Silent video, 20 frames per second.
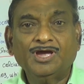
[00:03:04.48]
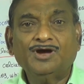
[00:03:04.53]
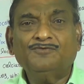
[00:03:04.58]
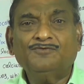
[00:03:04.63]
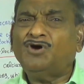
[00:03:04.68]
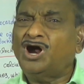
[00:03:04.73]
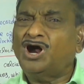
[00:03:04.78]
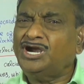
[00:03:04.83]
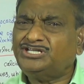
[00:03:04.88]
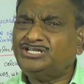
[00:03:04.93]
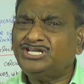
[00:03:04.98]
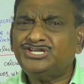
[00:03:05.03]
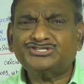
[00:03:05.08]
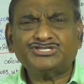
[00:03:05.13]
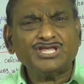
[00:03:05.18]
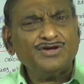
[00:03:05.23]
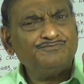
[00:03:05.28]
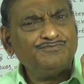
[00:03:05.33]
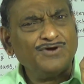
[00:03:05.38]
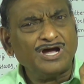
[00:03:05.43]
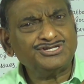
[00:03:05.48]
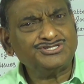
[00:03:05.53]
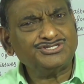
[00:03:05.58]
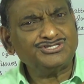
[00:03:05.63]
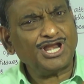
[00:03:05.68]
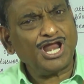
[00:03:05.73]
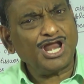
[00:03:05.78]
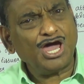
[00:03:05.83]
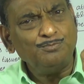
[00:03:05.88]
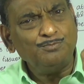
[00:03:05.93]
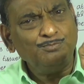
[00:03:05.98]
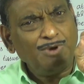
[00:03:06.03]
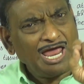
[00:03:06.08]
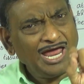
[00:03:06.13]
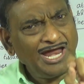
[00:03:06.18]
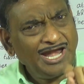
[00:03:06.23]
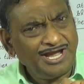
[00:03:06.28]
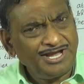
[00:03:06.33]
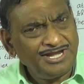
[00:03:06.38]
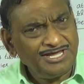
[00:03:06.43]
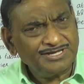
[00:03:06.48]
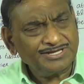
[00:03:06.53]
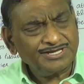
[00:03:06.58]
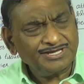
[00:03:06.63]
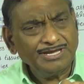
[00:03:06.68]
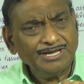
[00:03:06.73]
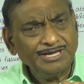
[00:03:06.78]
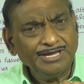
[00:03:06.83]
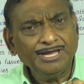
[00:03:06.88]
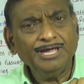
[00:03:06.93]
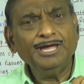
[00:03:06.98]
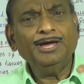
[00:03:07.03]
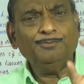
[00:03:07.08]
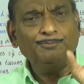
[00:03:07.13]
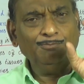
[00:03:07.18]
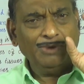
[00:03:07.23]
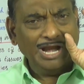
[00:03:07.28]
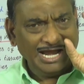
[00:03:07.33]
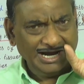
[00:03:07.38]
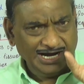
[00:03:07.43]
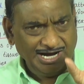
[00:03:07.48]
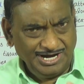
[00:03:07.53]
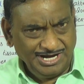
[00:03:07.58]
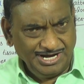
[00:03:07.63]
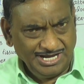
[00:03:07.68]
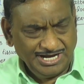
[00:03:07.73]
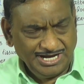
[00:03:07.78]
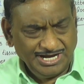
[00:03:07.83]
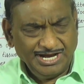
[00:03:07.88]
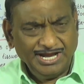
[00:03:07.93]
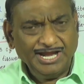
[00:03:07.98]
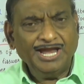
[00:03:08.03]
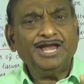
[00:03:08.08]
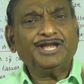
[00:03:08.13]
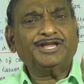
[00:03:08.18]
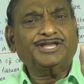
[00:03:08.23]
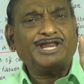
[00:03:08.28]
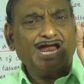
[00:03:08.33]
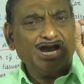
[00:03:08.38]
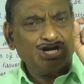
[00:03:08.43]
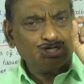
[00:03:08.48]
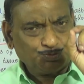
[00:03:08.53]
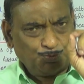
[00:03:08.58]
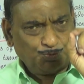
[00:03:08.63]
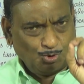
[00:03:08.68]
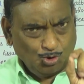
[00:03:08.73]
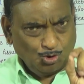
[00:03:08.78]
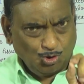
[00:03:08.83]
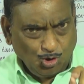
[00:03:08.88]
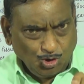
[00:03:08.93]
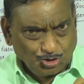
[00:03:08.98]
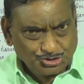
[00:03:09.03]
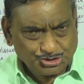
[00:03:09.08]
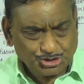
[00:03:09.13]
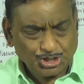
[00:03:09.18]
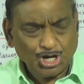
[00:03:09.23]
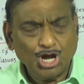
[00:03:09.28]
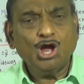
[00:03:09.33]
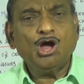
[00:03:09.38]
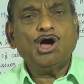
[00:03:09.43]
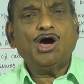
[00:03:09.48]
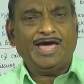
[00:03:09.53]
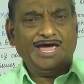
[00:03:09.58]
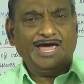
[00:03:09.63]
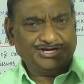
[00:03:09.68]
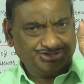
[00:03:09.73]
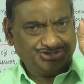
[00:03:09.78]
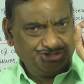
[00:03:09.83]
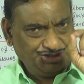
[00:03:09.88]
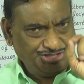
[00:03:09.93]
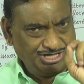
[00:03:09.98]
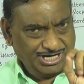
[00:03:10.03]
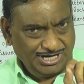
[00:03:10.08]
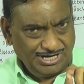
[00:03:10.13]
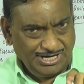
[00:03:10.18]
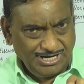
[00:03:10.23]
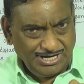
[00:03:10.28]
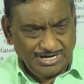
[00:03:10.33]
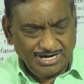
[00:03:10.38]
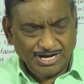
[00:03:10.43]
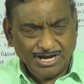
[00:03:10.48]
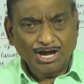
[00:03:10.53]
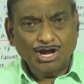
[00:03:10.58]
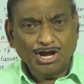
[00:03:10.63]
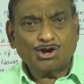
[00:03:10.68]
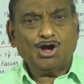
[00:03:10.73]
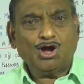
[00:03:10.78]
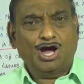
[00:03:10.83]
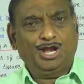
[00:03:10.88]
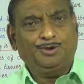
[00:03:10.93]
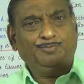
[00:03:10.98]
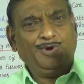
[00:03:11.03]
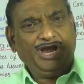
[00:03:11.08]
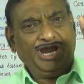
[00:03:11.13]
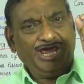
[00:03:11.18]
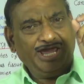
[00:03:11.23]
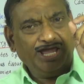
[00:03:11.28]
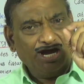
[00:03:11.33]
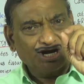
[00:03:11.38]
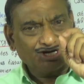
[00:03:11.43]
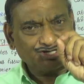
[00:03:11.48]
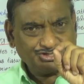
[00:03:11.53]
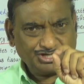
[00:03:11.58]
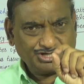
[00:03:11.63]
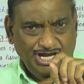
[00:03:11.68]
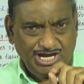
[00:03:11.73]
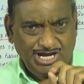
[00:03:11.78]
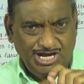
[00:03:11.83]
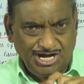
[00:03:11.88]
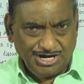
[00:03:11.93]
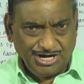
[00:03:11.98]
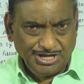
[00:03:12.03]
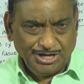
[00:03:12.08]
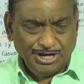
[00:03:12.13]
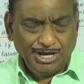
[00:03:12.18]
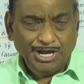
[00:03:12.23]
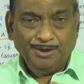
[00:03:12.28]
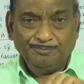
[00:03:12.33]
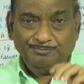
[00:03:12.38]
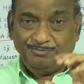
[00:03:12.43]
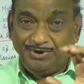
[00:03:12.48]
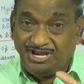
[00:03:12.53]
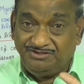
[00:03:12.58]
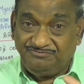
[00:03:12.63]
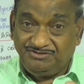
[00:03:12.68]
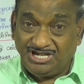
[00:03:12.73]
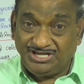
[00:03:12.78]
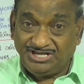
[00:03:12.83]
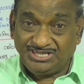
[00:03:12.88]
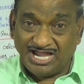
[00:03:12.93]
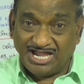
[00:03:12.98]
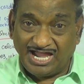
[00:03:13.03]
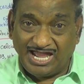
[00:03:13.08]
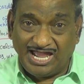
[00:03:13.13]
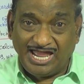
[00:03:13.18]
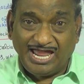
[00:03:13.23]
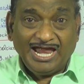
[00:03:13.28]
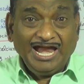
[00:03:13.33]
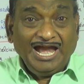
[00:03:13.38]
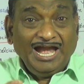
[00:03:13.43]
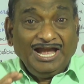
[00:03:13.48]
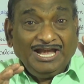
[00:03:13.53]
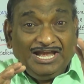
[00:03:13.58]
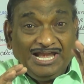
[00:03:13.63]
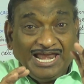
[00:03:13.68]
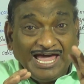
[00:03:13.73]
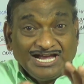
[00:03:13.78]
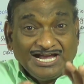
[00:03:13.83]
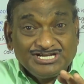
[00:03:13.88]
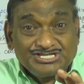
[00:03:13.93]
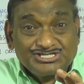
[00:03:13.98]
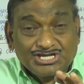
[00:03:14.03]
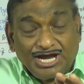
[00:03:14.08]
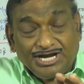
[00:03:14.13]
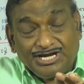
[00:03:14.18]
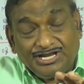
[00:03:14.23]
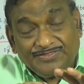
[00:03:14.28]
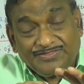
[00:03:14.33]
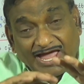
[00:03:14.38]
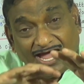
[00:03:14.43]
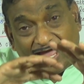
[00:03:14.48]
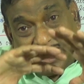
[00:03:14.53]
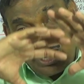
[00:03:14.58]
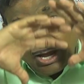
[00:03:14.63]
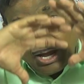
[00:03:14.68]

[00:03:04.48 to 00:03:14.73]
What is the function of blood? Blood transports oxygen, carbon dioxide between the lungs and the